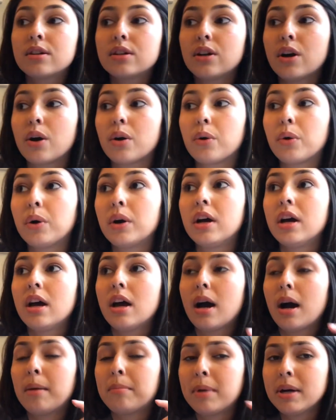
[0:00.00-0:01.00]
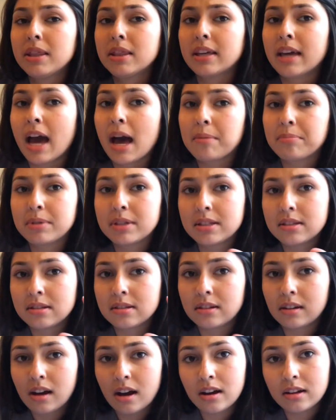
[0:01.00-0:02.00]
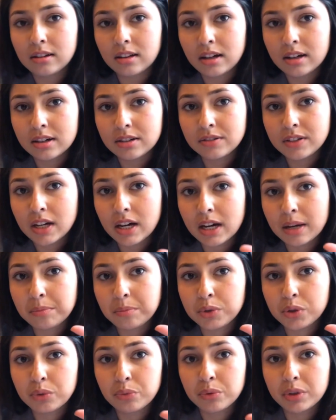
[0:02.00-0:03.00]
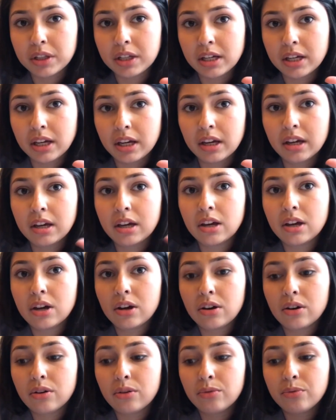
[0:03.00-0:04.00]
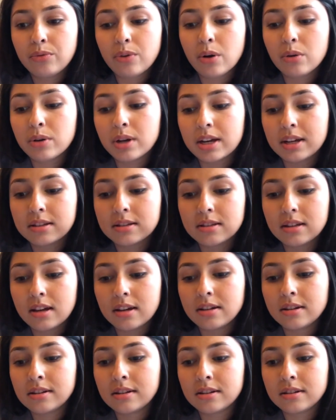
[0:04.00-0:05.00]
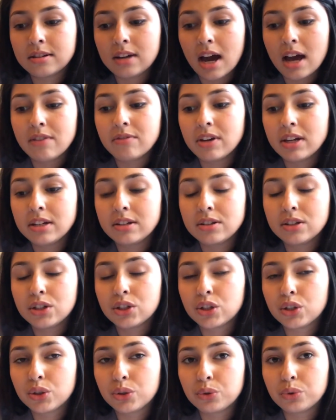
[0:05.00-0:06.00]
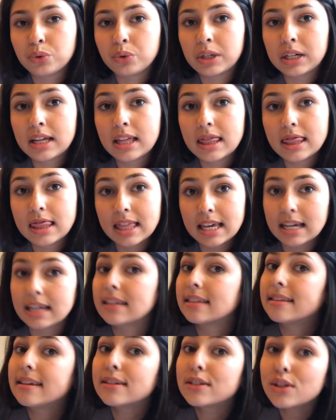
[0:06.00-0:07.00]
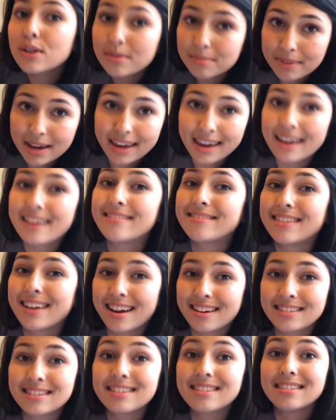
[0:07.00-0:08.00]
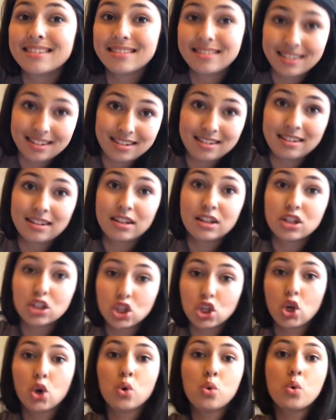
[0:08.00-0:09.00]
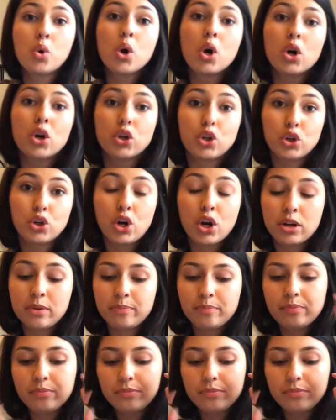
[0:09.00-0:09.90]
You know, a month gap is not a lot of time to really focus and dive into things that you may have not done. So good on.